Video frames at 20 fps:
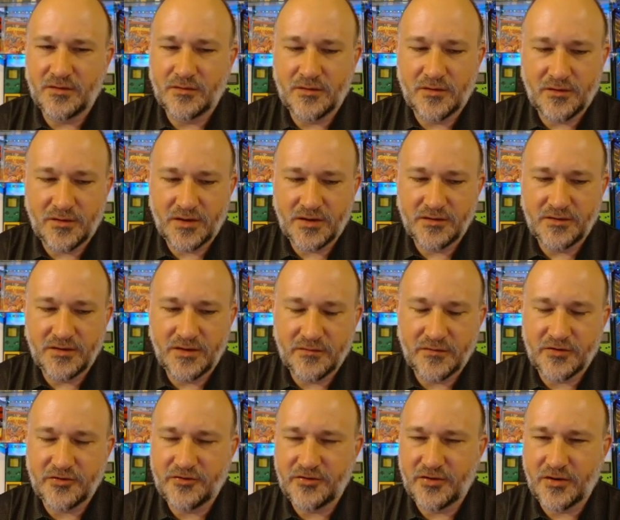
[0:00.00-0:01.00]
go ahead and
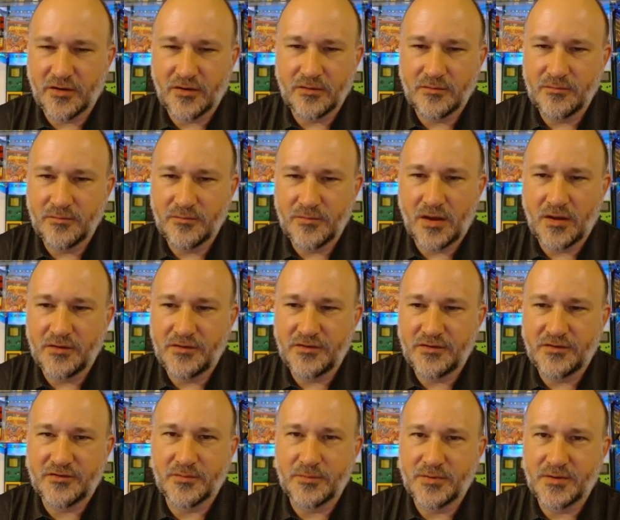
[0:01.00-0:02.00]
give a share,
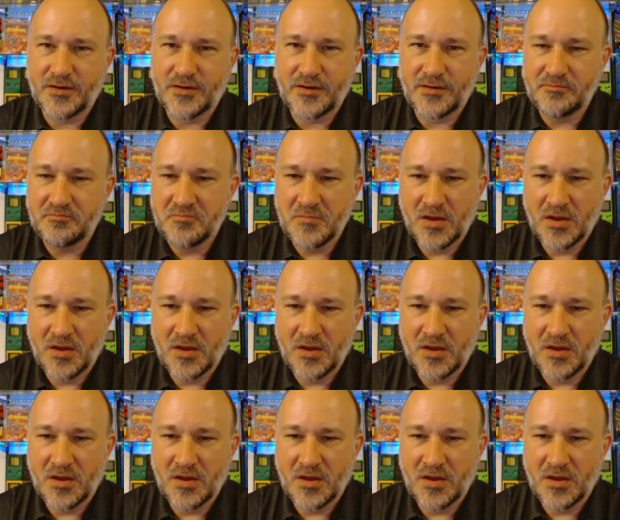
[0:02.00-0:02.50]
distribute it.